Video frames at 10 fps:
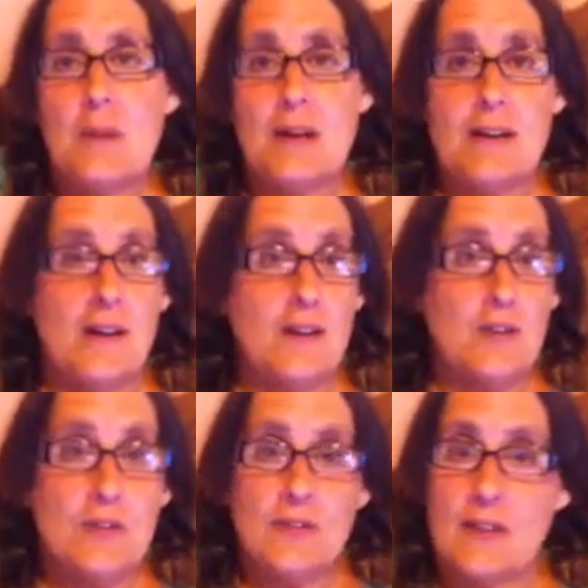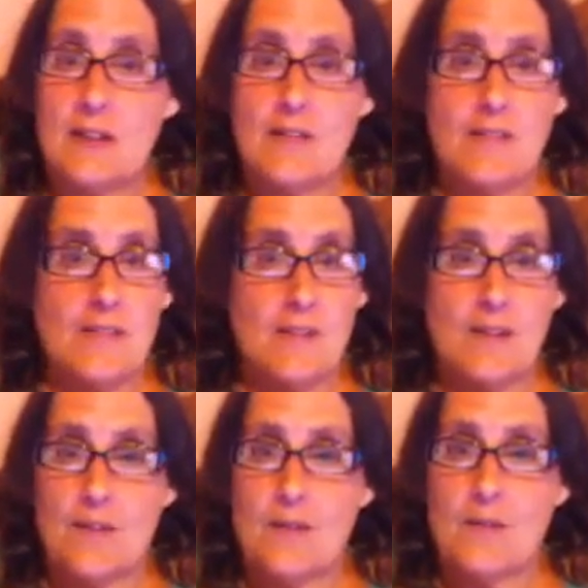My doctor said, uh, you
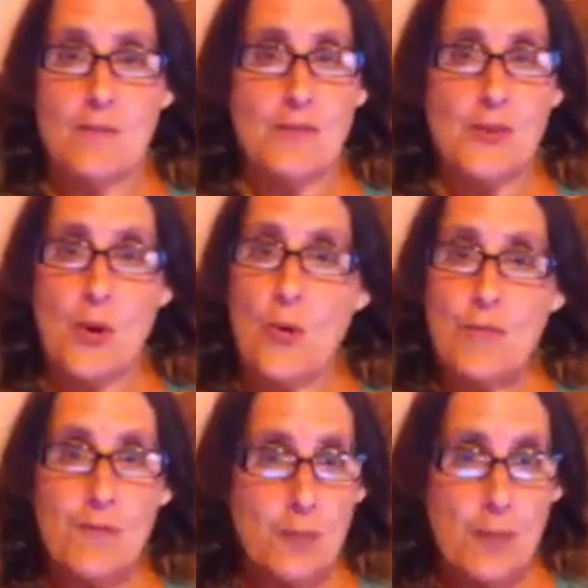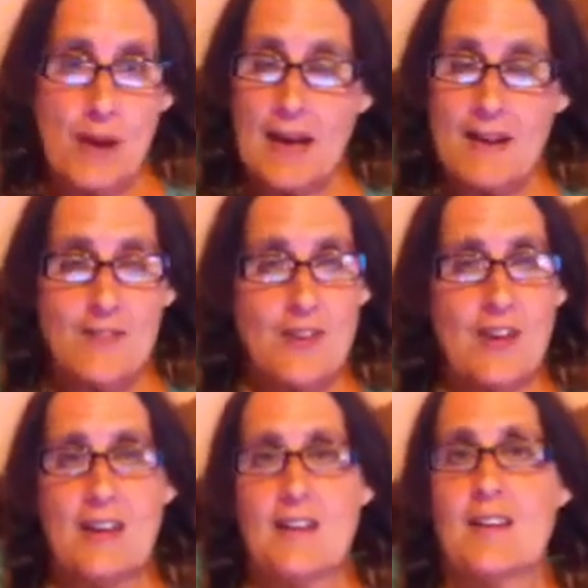know, don't feel bad if you
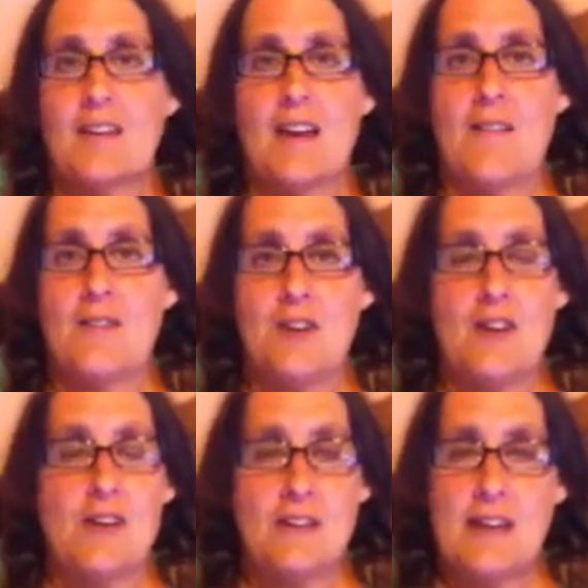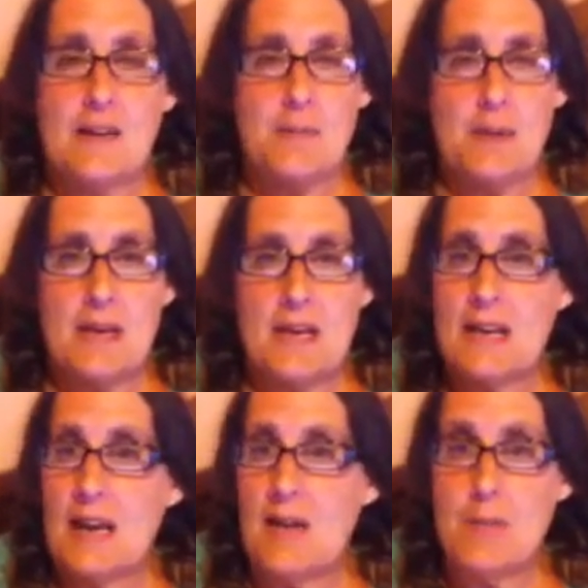had to have to contact me
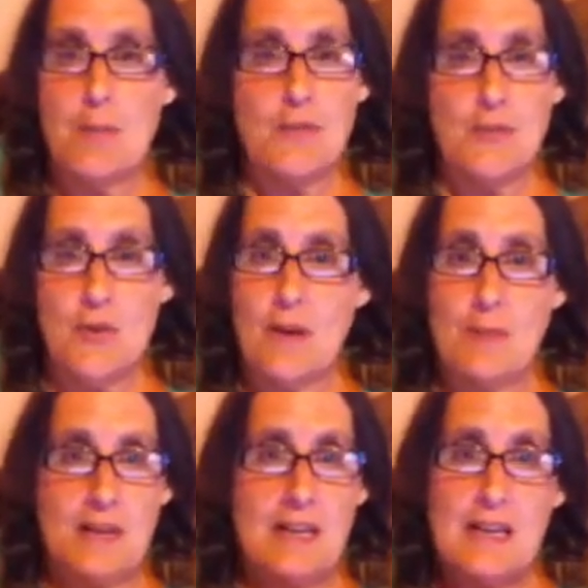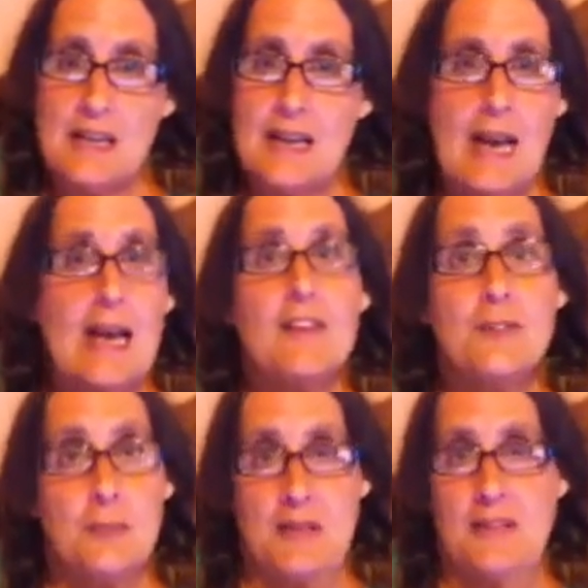and have me prescribe it. He didn't
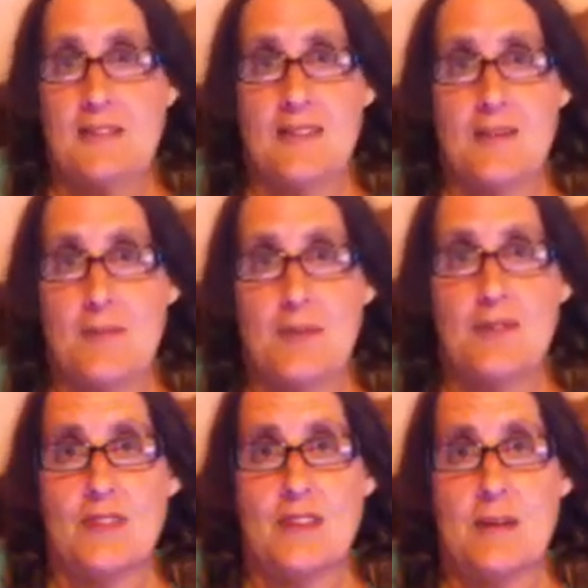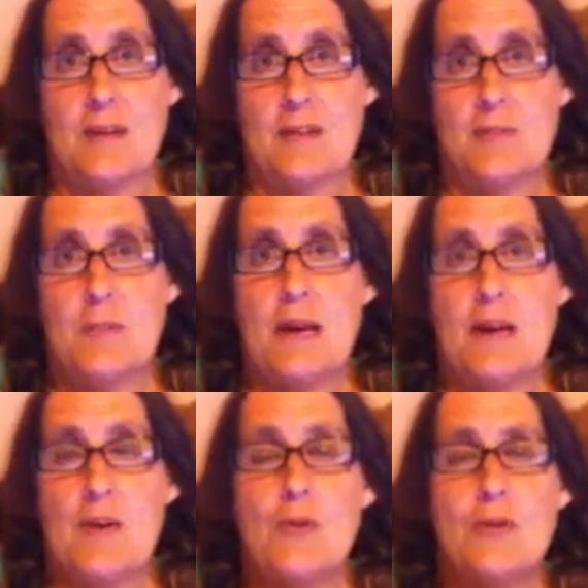ask me to stop using it. It's
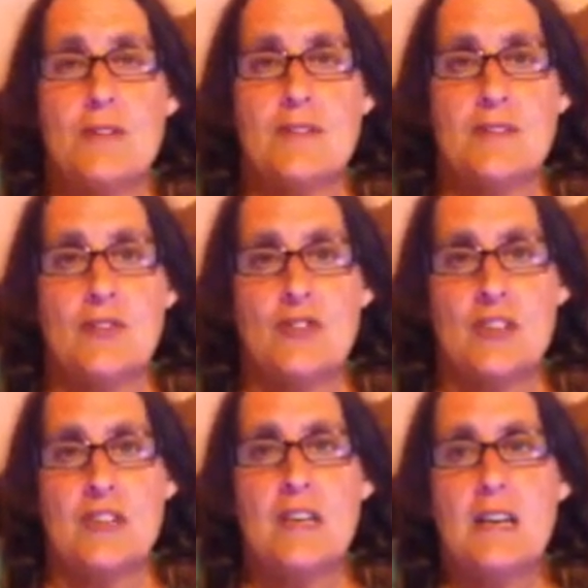my own decision.